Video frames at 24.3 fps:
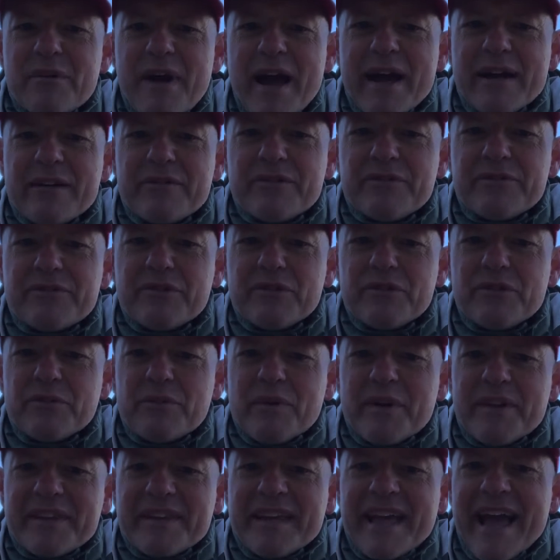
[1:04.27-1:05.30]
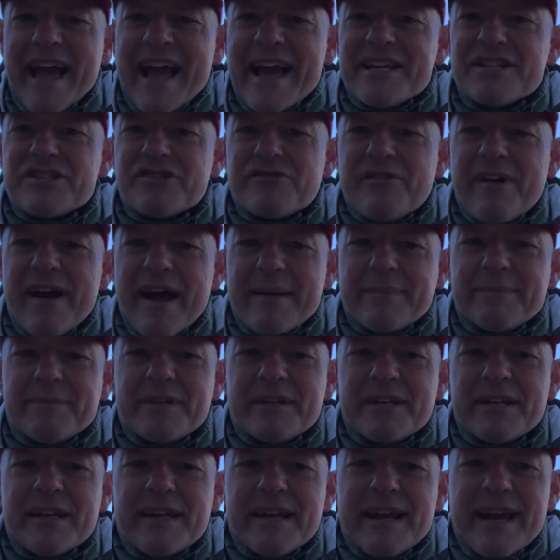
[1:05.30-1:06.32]
aquifer with gas trapped
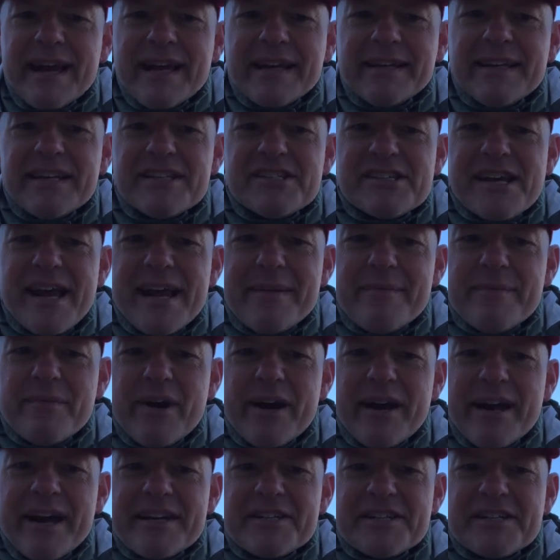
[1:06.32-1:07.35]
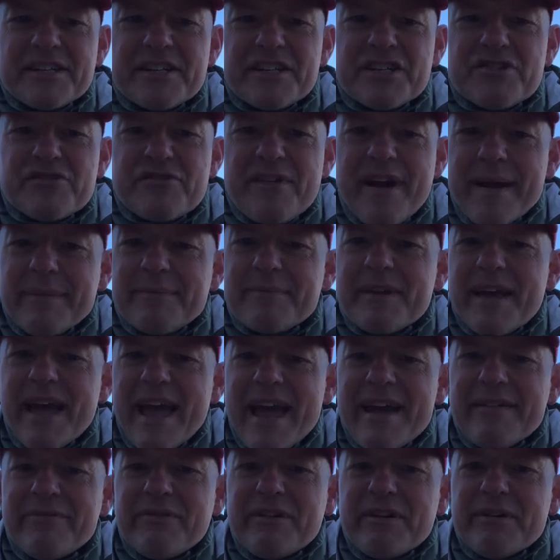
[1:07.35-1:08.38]
in the same way as it is trapped
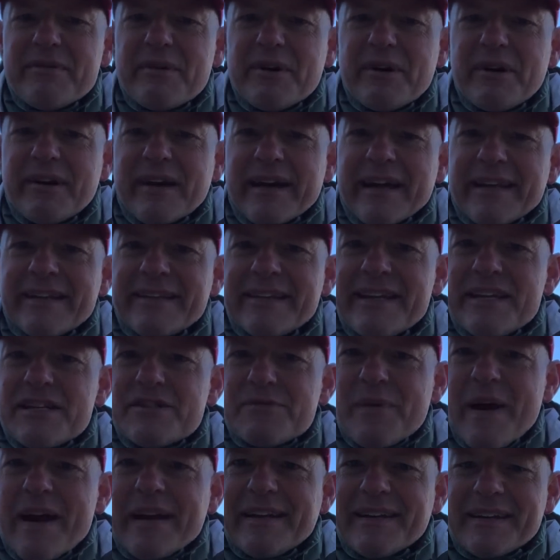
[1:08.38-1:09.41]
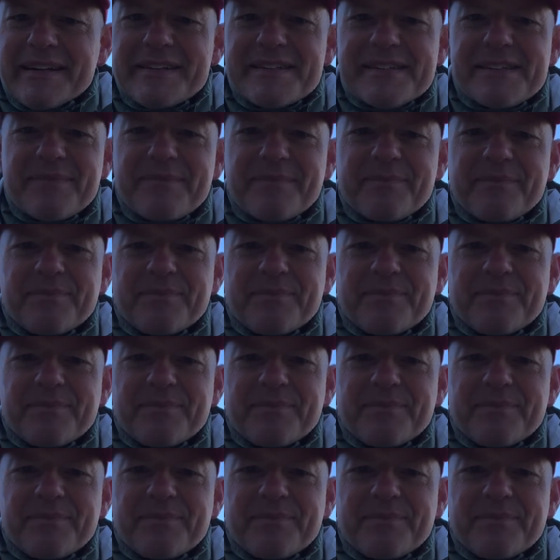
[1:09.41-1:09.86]
everywhere in these wetlands.